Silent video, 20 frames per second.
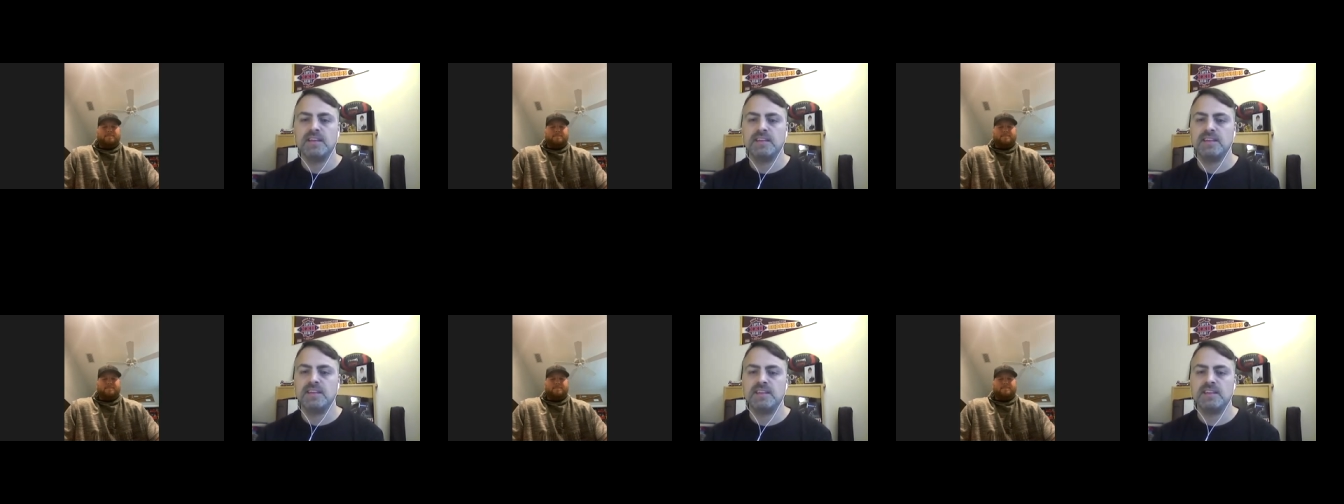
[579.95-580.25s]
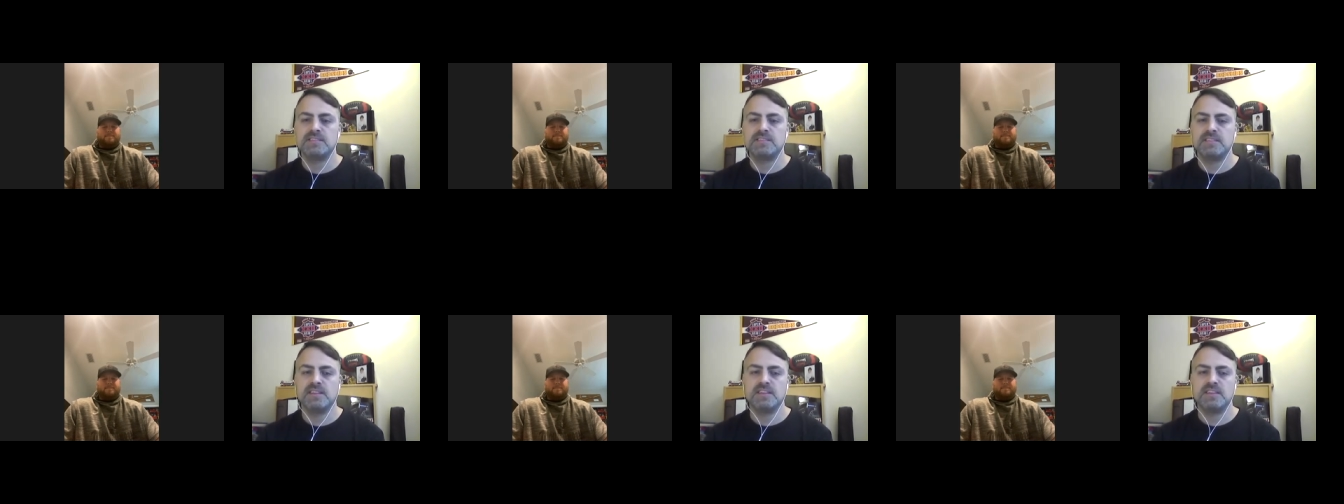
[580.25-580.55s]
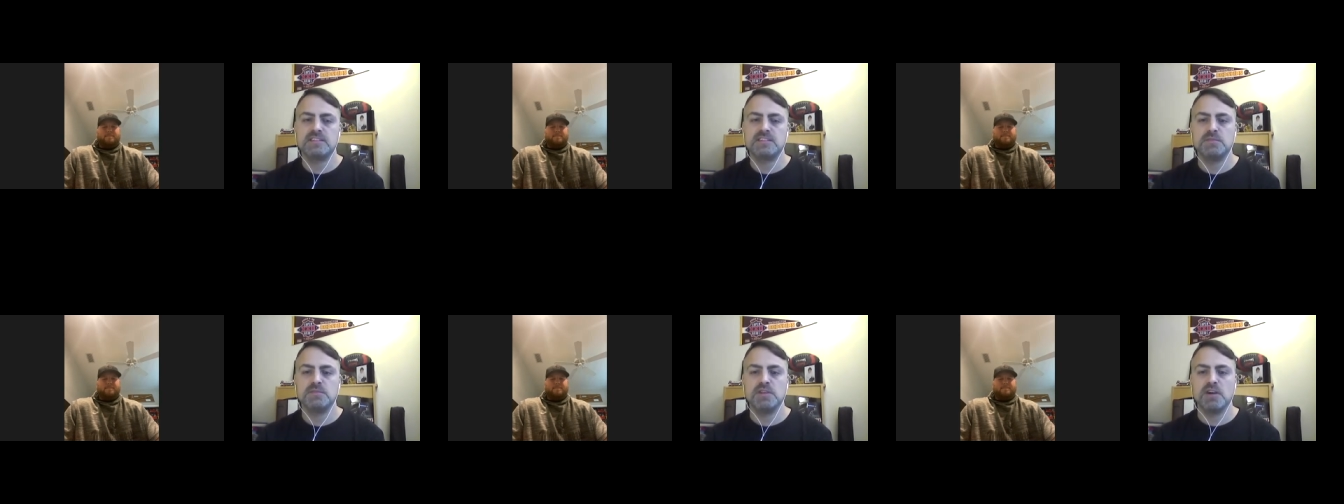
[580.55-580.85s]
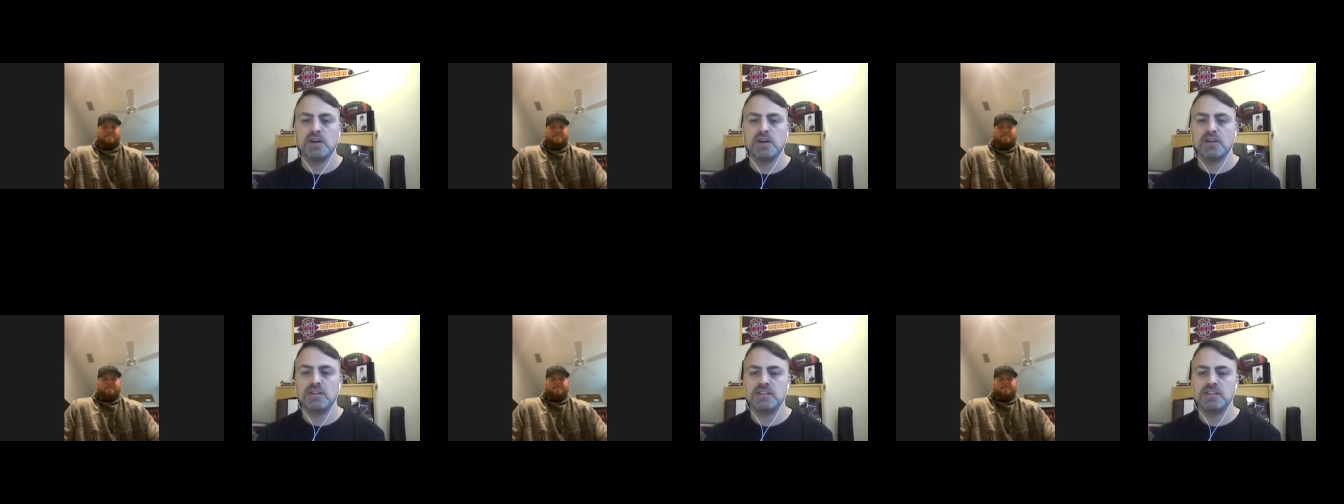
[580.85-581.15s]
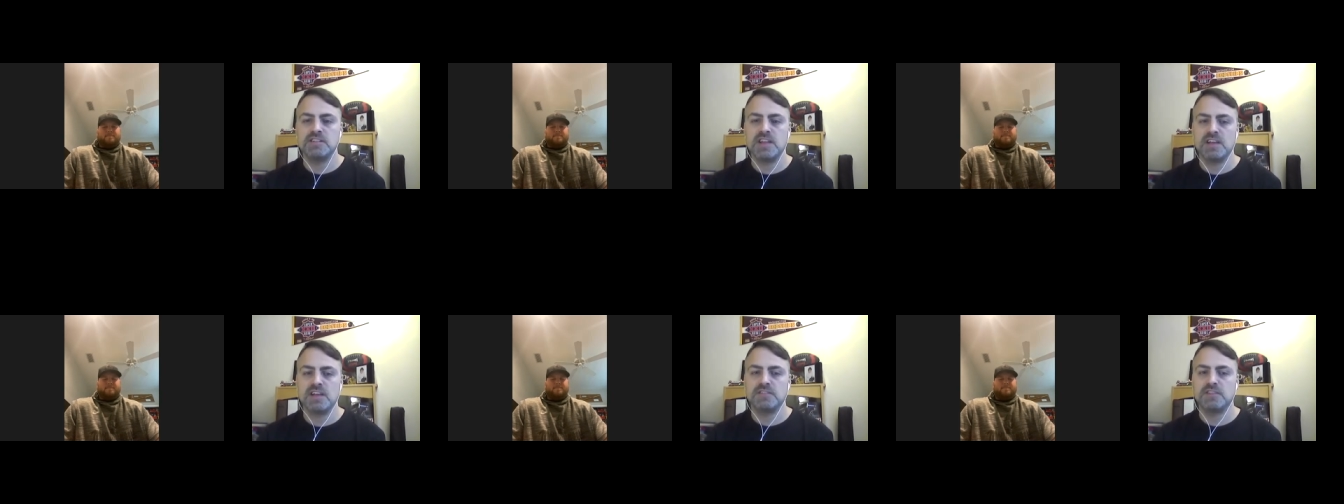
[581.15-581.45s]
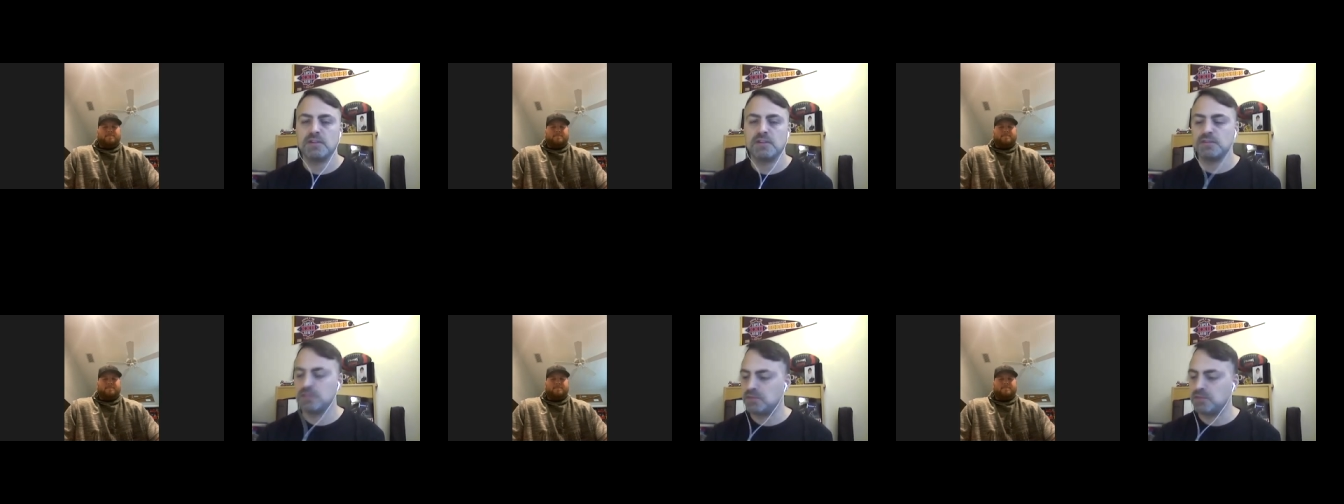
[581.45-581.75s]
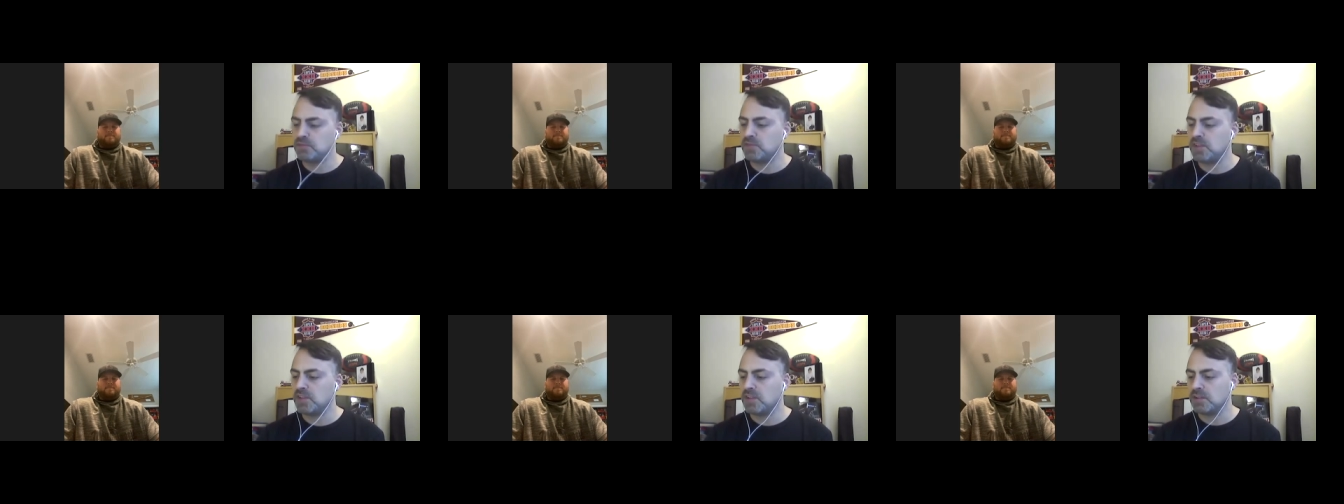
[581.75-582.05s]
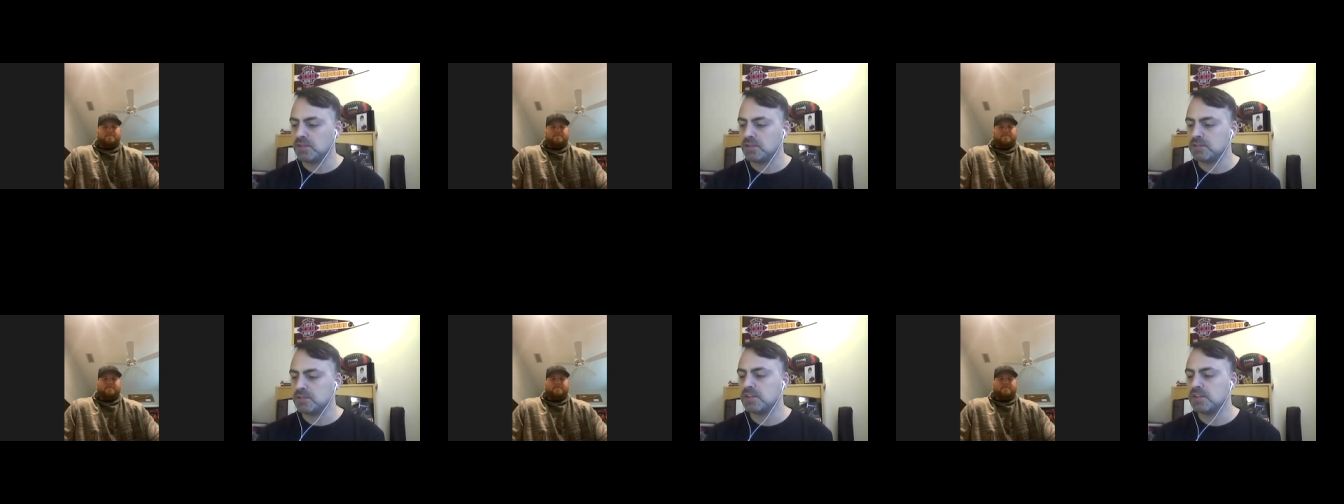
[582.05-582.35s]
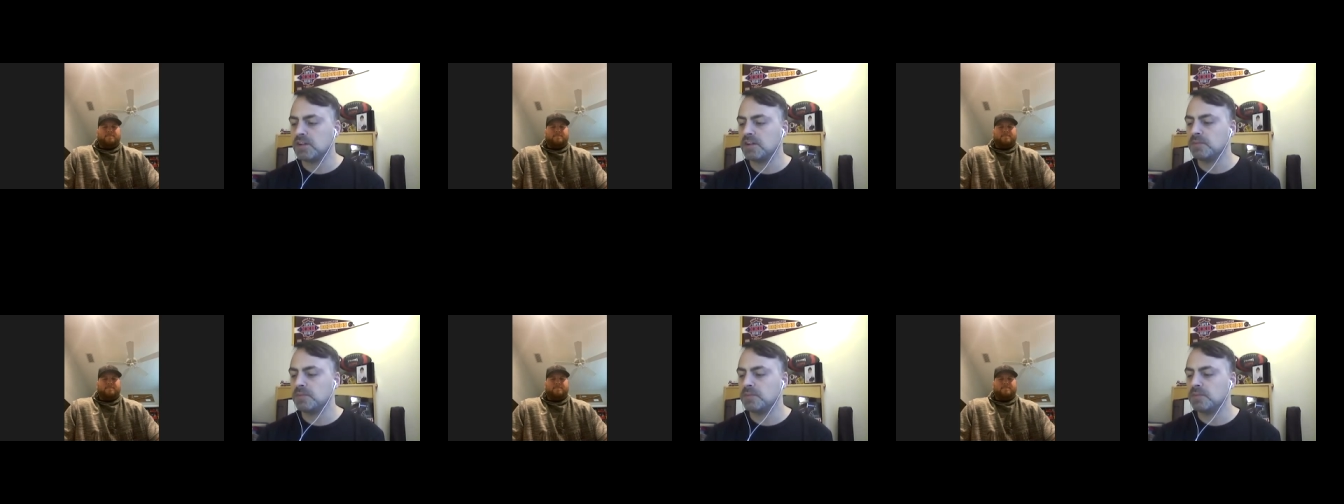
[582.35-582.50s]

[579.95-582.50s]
get some yardage out there on the field.